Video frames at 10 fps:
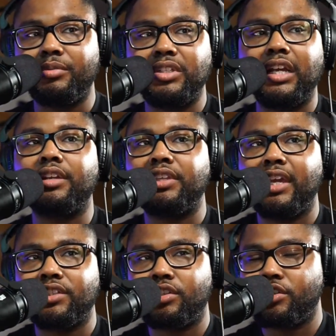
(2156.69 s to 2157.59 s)
Check out the
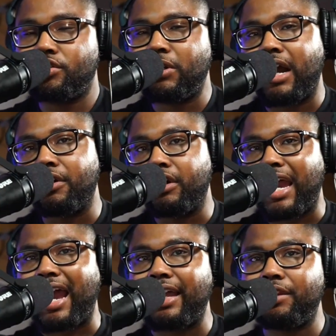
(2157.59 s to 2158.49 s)
X32. I would
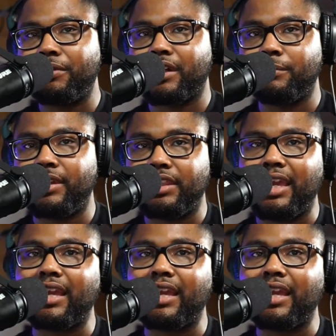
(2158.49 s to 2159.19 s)
highly recommend the